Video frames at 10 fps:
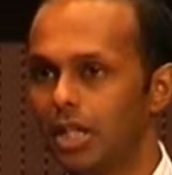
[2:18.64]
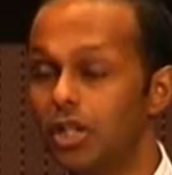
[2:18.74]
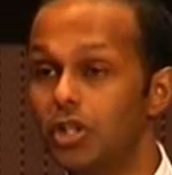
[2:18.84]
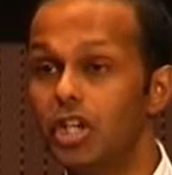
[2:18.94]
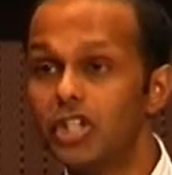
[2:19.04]

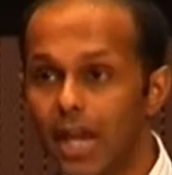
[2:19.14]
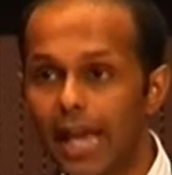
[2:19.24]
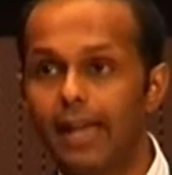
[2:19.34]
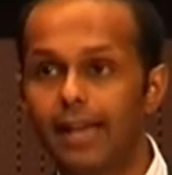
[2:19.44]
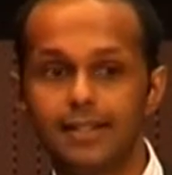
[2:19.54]
Just
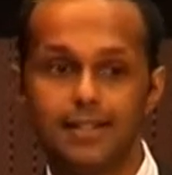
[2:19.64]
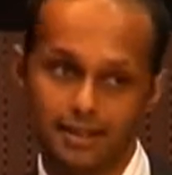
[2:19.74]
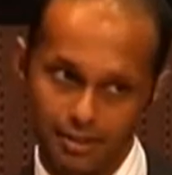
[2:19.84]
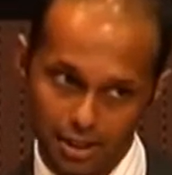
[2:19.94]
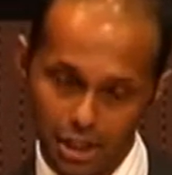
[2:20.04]
as
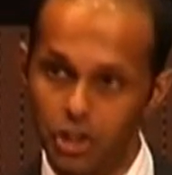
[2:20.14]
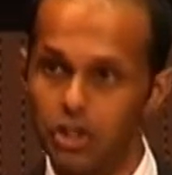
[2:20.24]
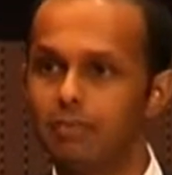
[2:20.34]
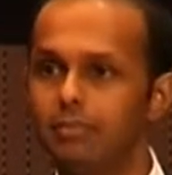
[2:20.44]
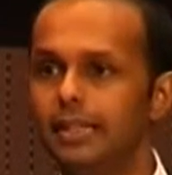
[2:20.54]

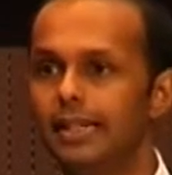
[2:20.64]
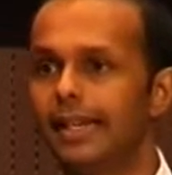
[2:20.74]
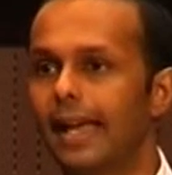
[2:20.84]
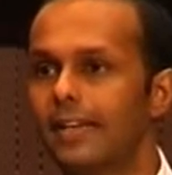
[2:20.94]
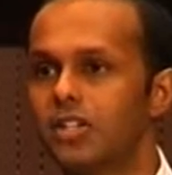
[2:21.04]

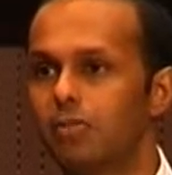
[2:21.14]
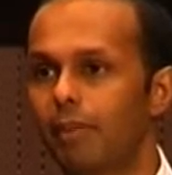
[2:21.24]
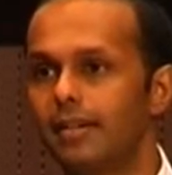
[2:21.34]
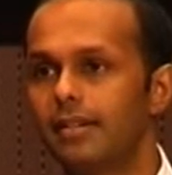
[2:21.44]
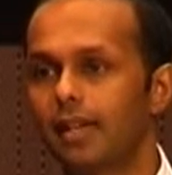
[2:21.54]
Germany has
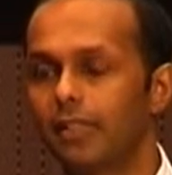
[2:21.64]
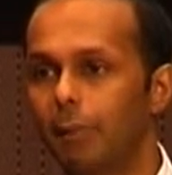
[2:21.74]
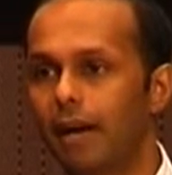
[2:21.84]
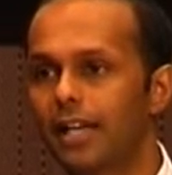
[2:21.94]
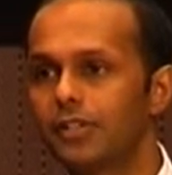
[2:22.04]
spent the
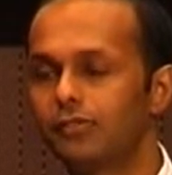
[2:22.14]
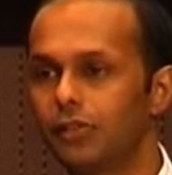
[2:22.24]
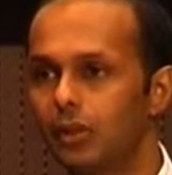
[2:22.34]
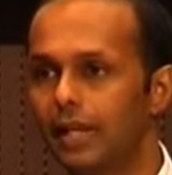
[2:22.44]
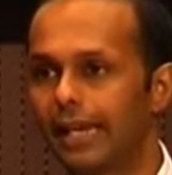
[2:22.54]
past
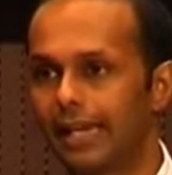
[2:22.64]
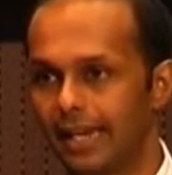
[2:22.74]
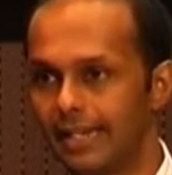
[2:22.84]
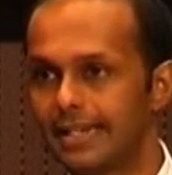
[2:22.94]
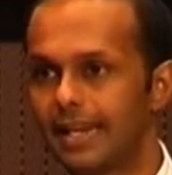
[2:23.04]
few
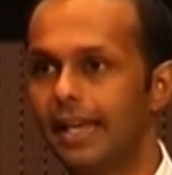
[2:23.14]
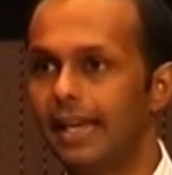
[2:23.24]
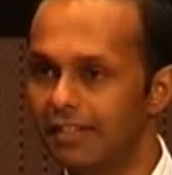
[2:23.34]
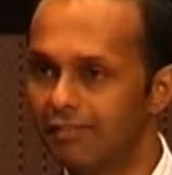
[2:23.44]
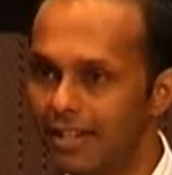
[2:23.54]
decades
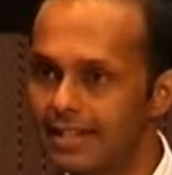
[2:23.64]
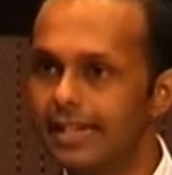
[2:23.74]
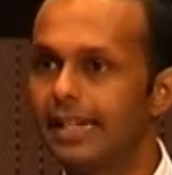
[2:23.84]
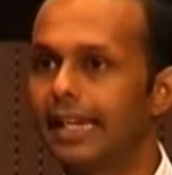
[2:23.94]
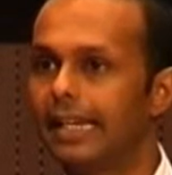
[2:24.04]

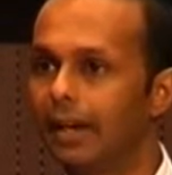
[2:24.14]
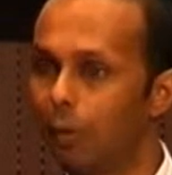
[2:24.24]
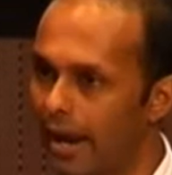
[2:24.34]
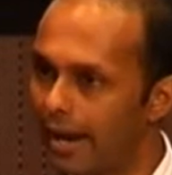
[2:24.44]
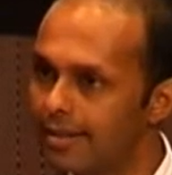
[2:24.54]
investing in
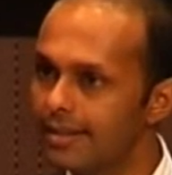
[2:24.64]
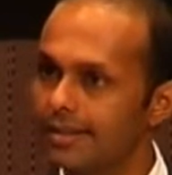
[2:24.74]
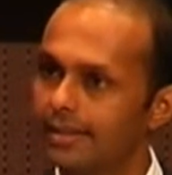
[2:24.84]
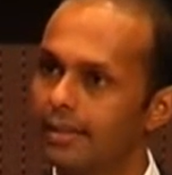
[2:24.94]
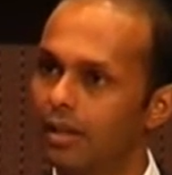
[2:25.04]

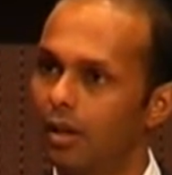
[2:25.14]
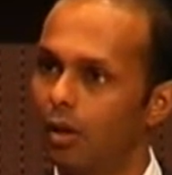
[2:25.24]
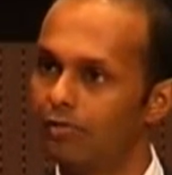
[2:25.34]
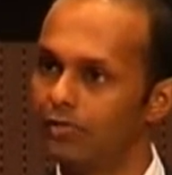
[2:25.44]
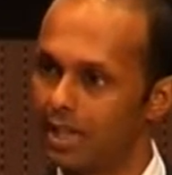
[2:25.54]
awareness
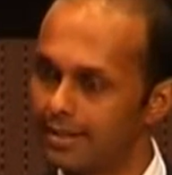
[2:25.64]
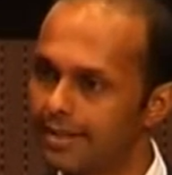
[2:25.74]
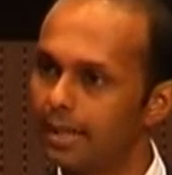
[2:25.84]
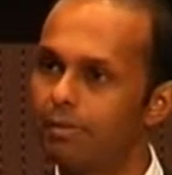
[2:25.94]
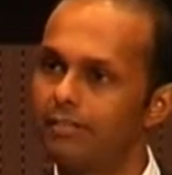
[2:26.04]
of
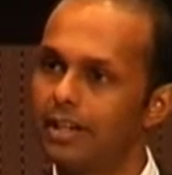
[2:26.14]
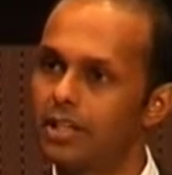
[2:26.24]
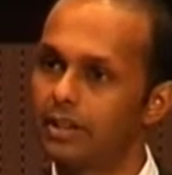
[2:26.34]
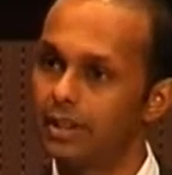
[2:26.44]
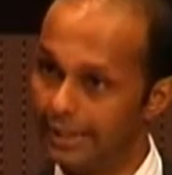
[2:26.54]
genocide
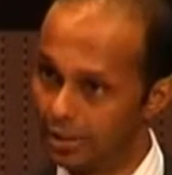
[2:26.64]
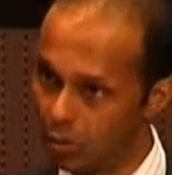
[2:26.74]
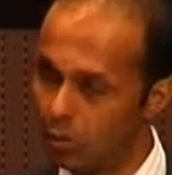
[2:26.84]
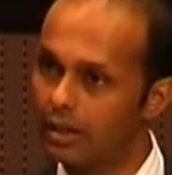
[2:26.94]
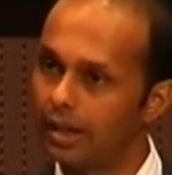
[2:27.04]
prevention in its
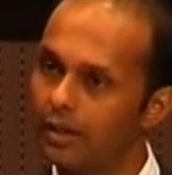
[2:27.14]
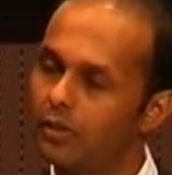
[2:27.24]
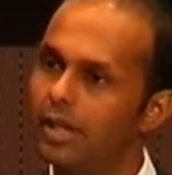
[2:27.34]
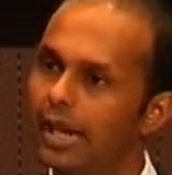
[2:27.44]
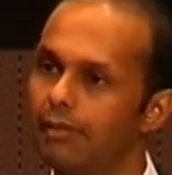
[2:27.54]
own
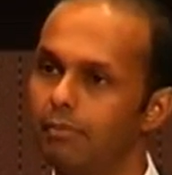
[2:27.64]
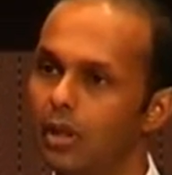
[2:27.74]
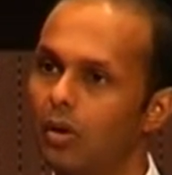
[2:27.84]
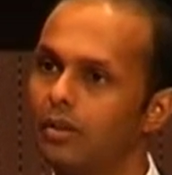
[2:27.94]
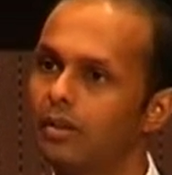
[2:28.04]
country and
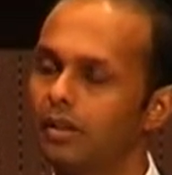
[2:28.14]
beyond,